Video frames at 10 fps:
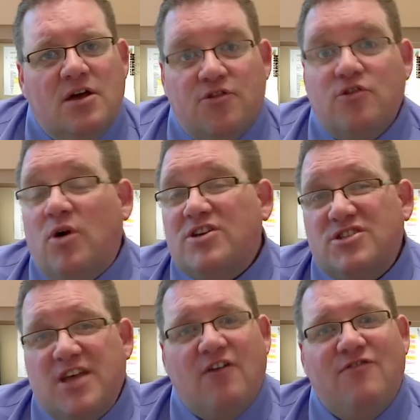Third question
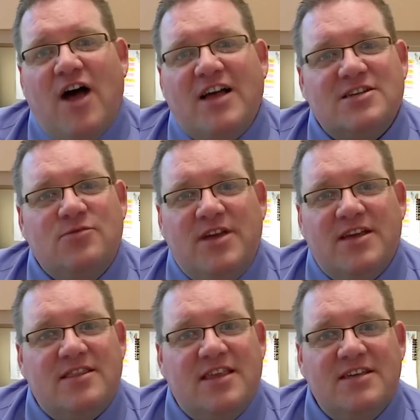is, how fast can we
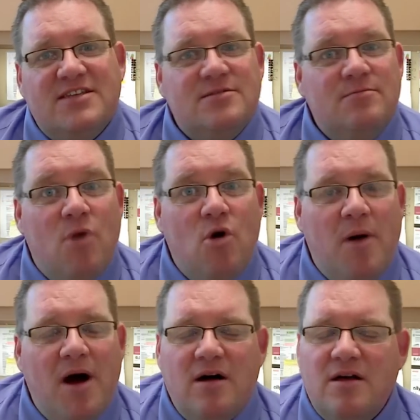get things
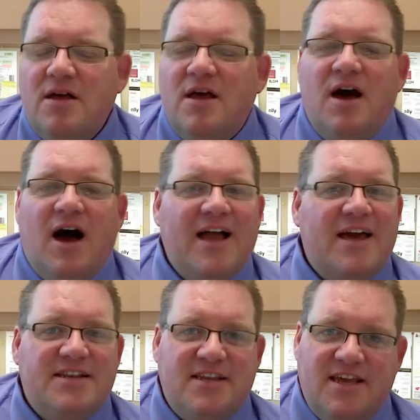mobile? I got
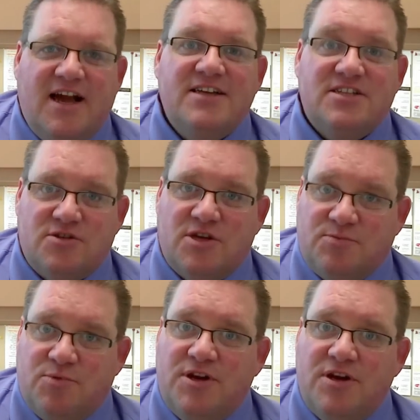to tell you guys, it's
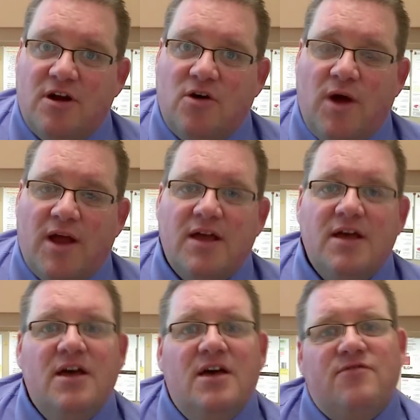pretty darn quick.
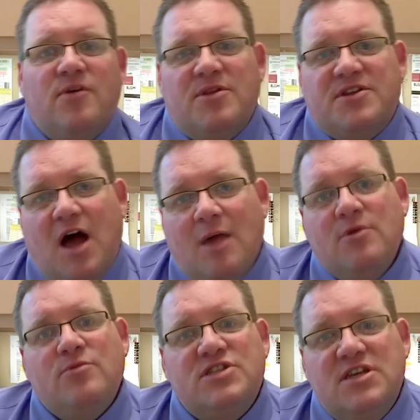From the time we
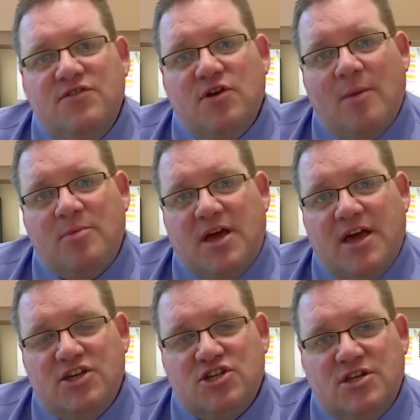receive your
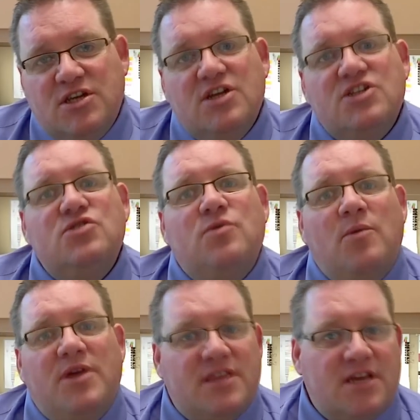application to when
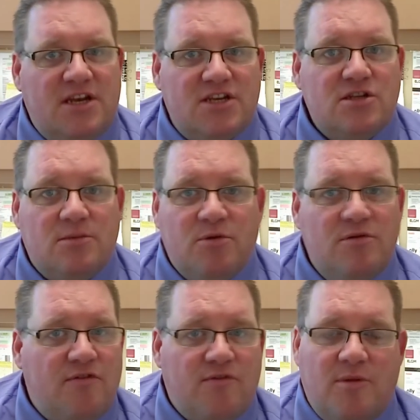we get the conditional
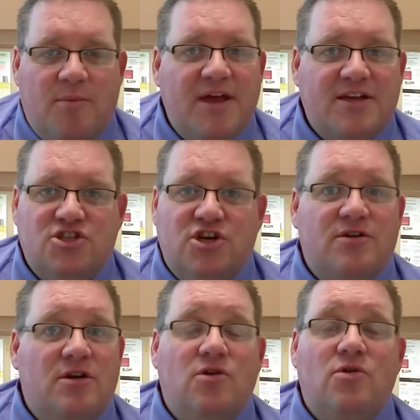approval from the bank is
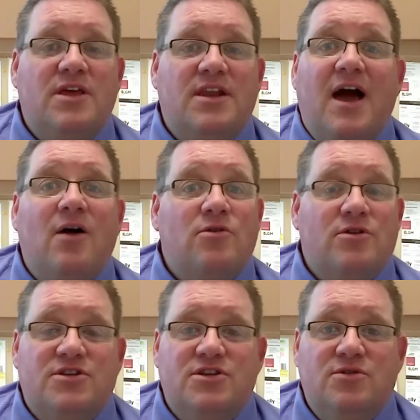generally only an hour
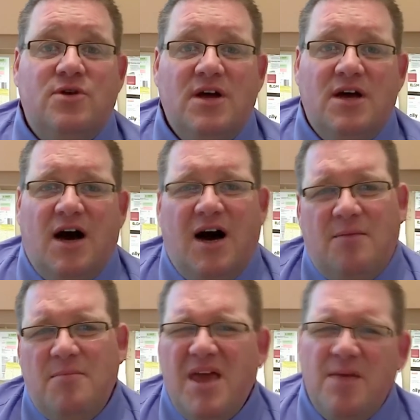or 2,
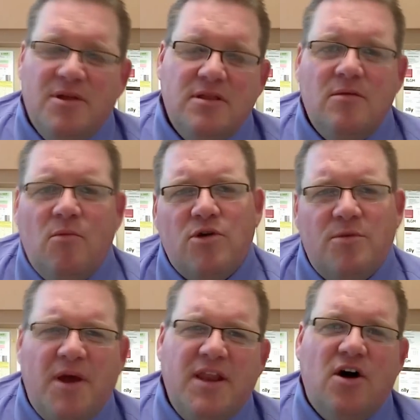maybe a little more
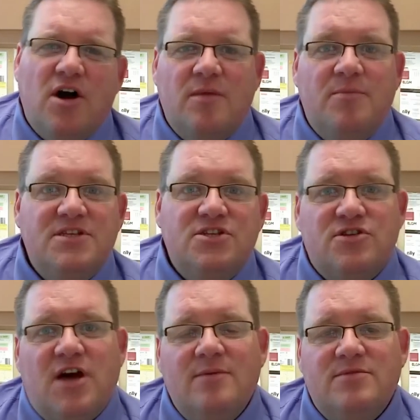depending on the busier
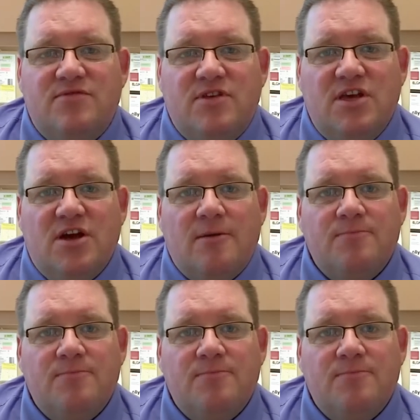times of the year.